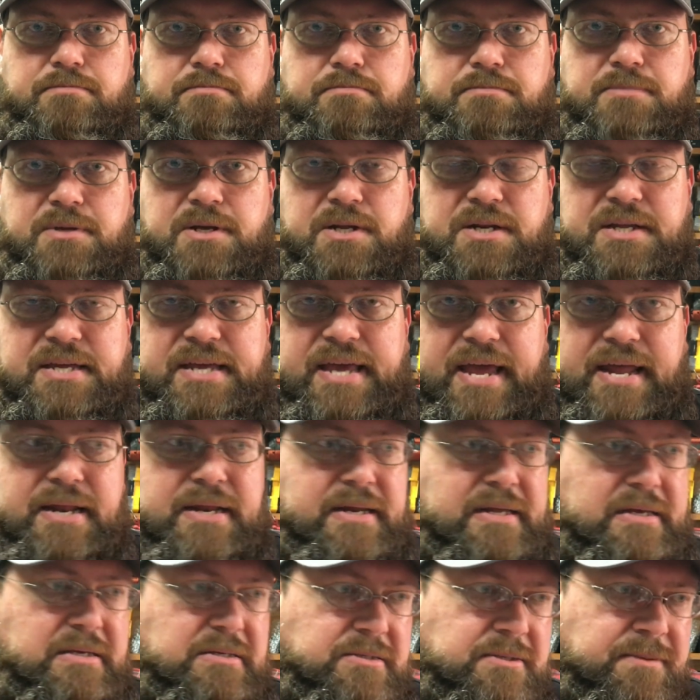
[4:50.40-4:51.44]
indicated
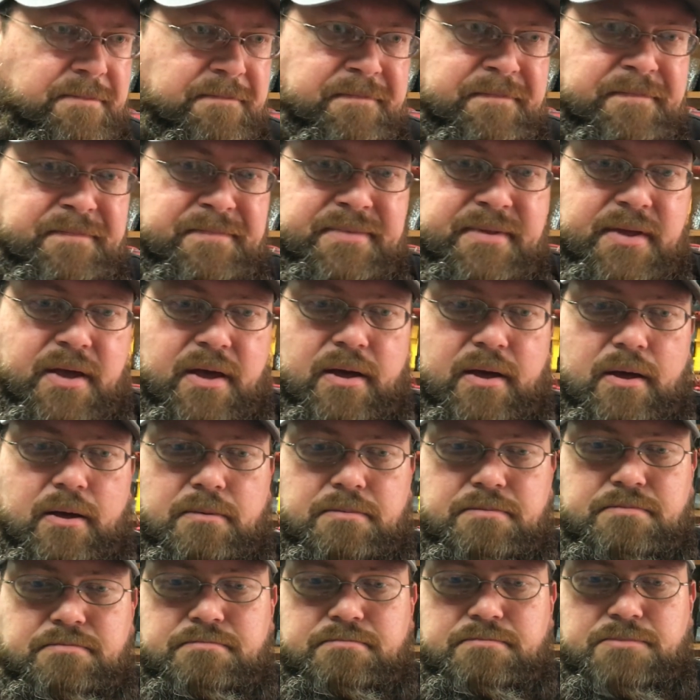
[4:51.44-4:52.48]
as
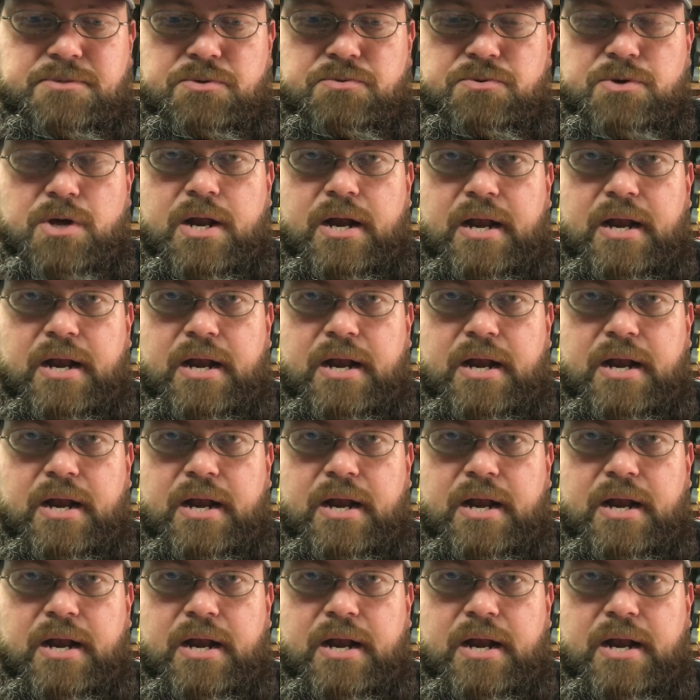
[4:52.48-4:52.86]
not